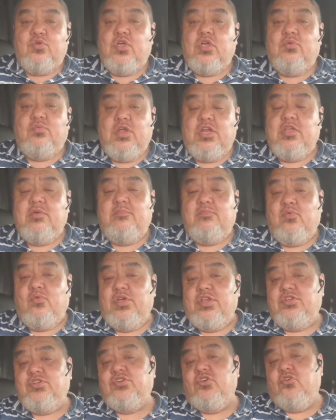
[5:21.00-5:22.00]
Iridium
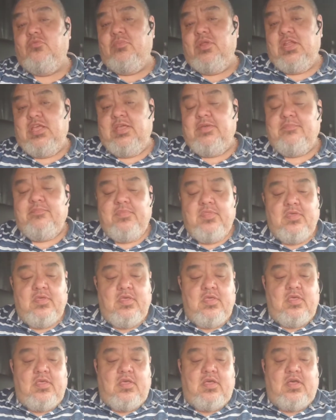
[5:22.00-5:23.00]
Point Germany,
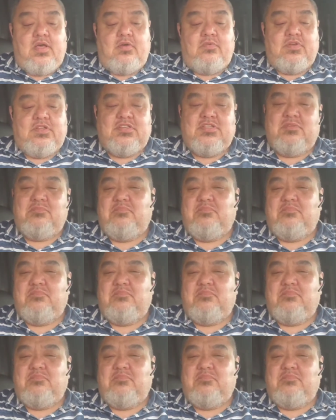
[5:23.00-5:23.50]
which